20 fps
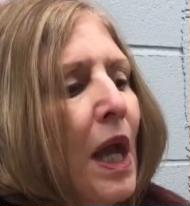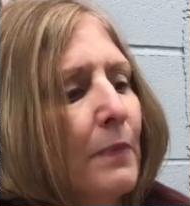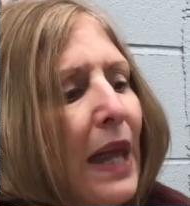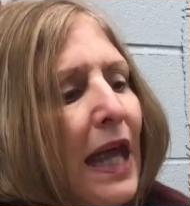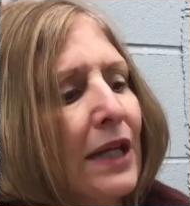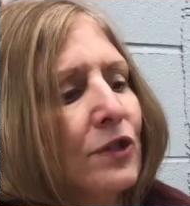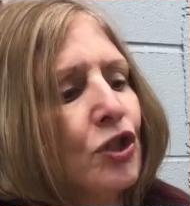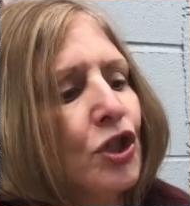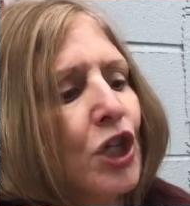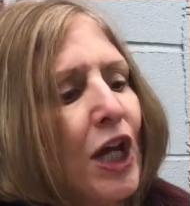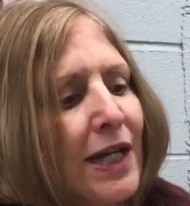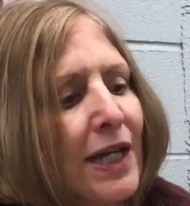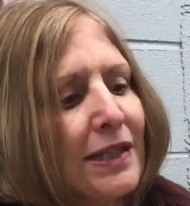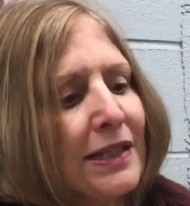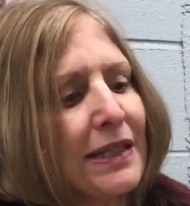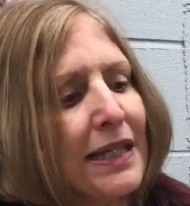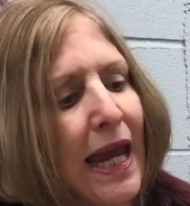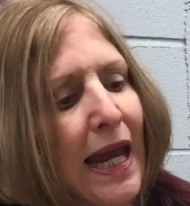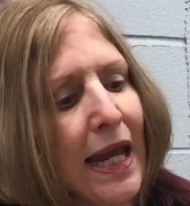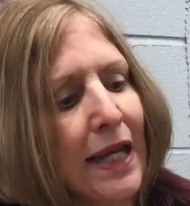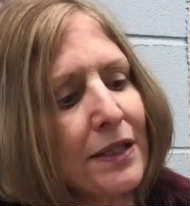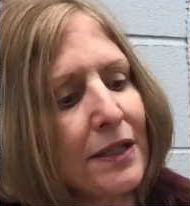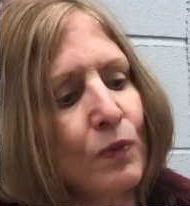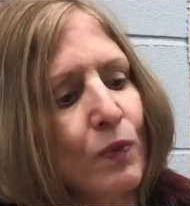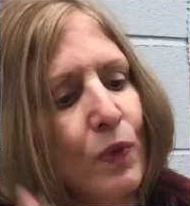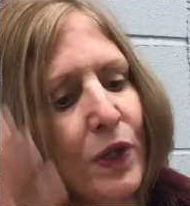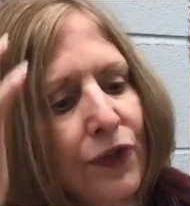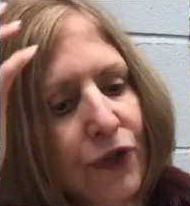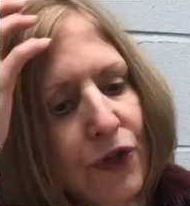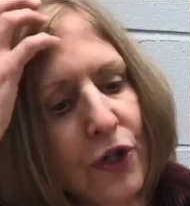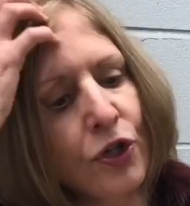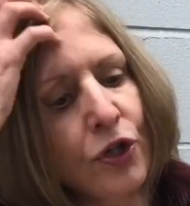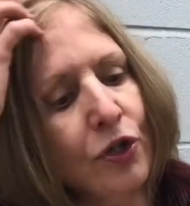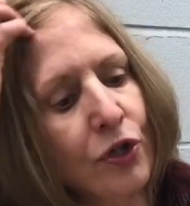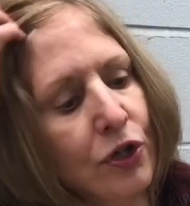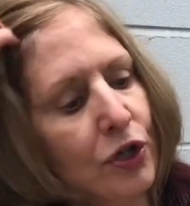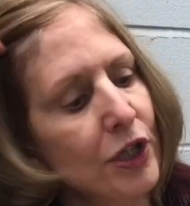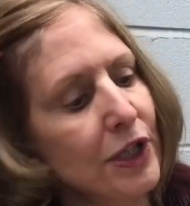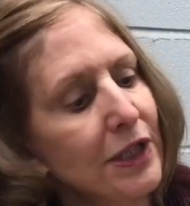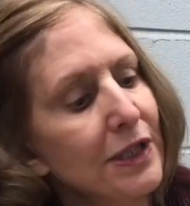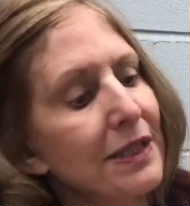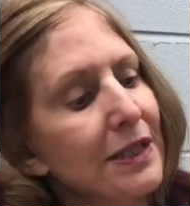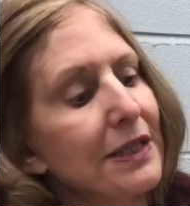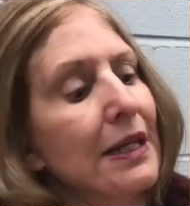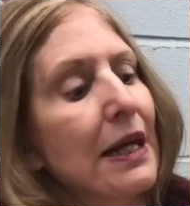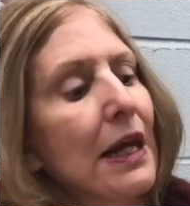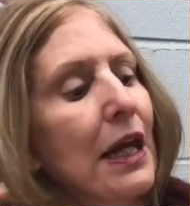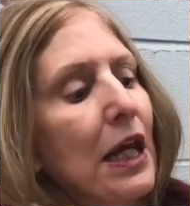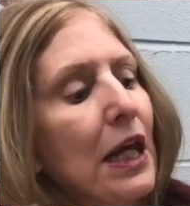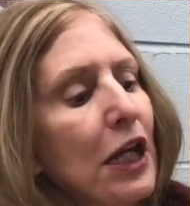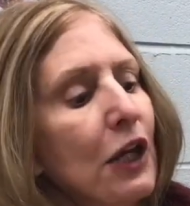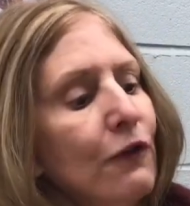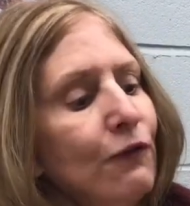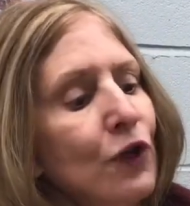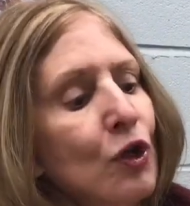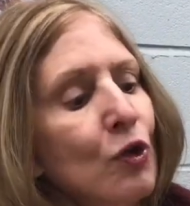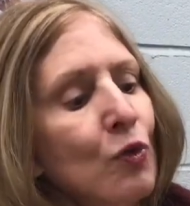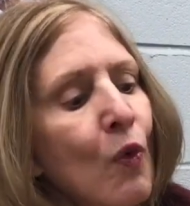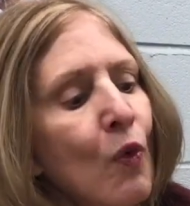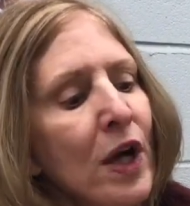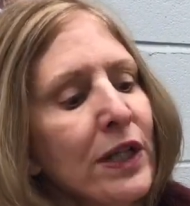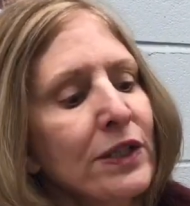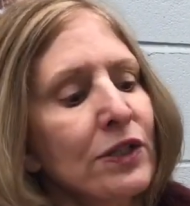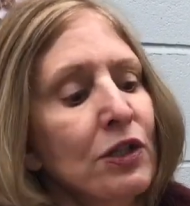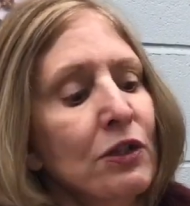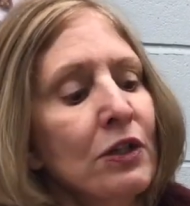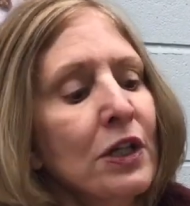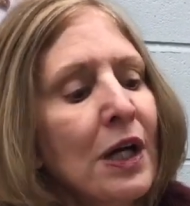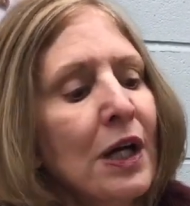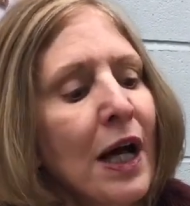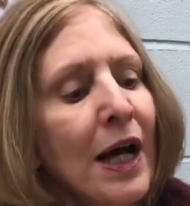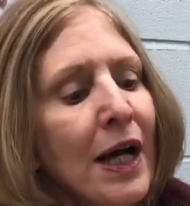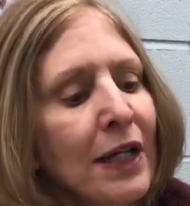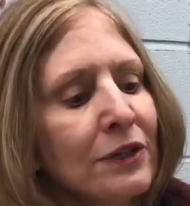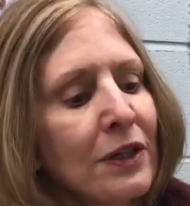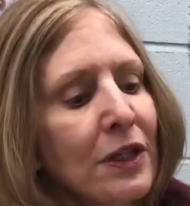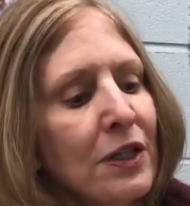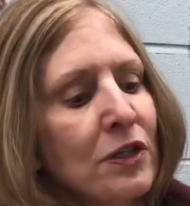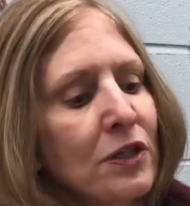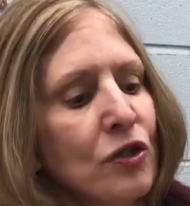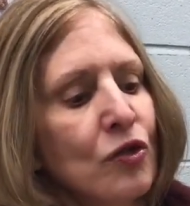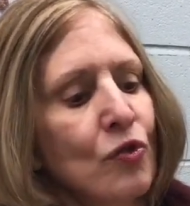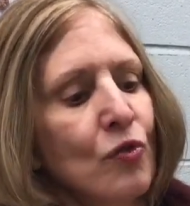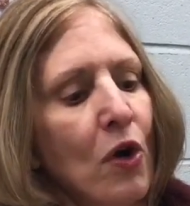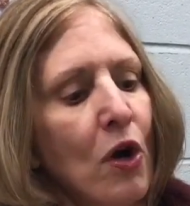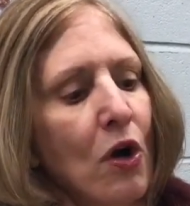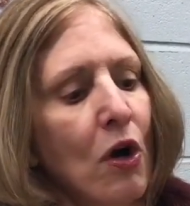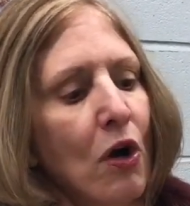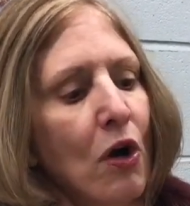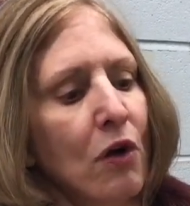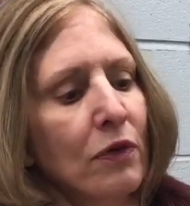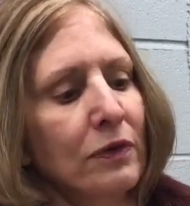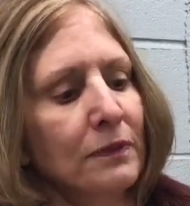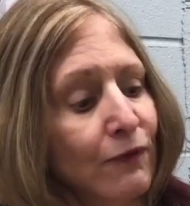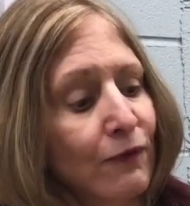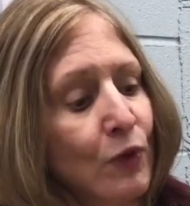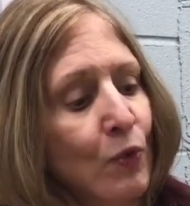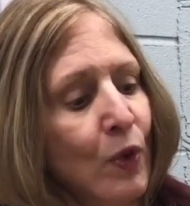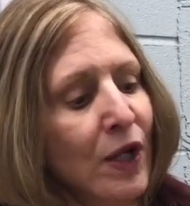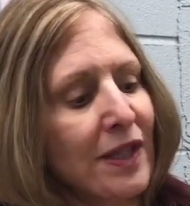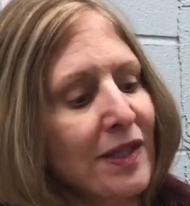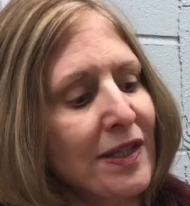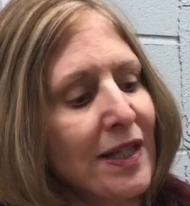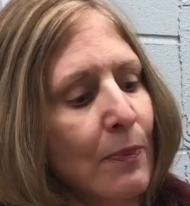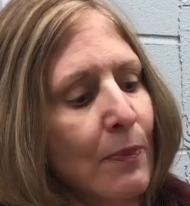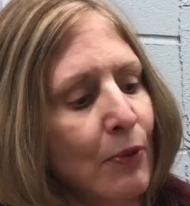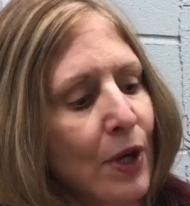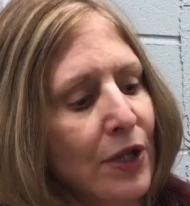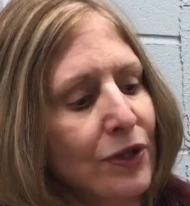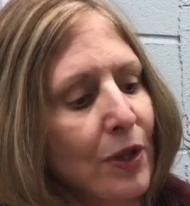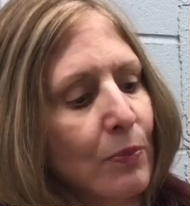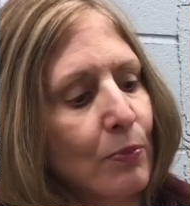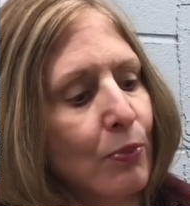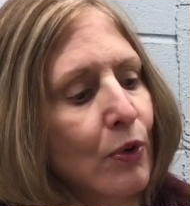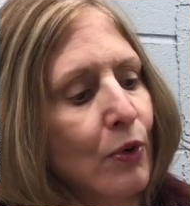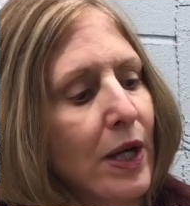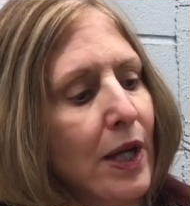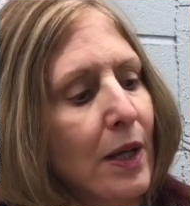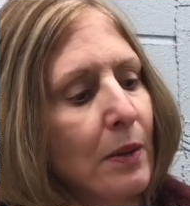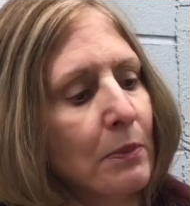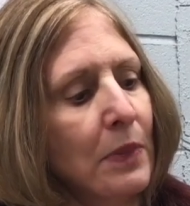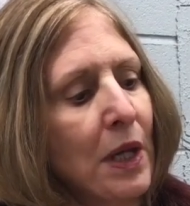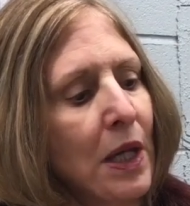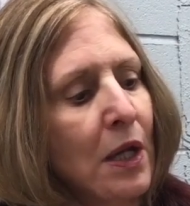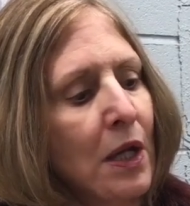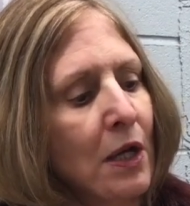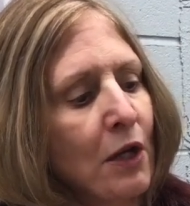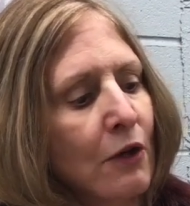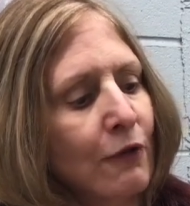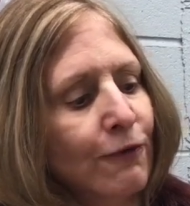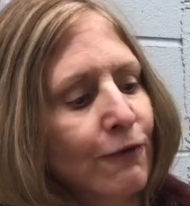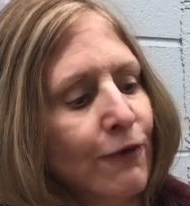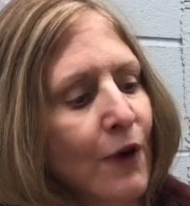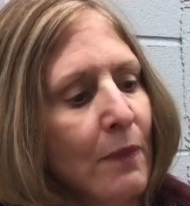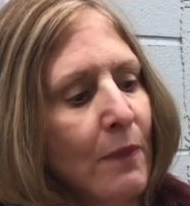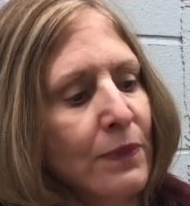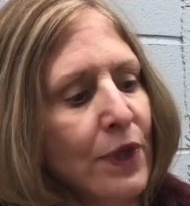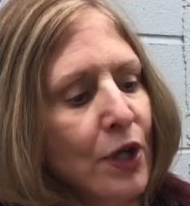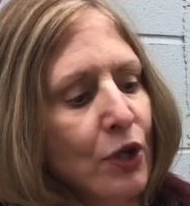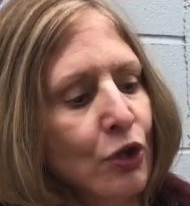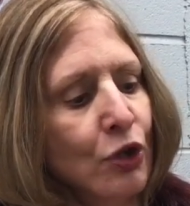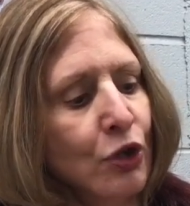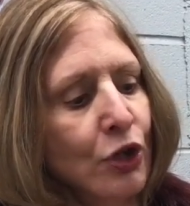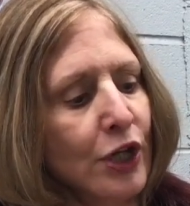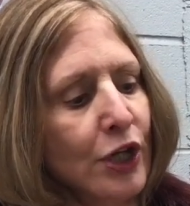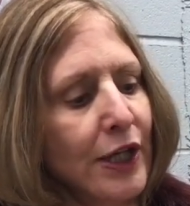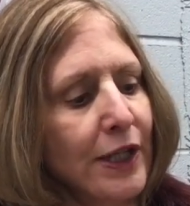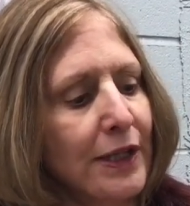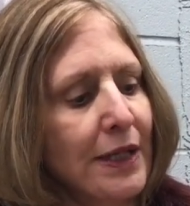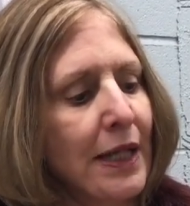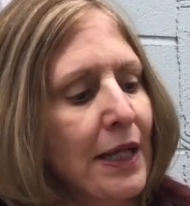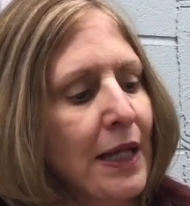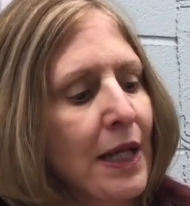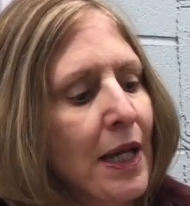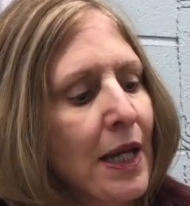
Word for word: And just as with the hoods, if you want to cut the straw, if you want to separate the brim from the hood,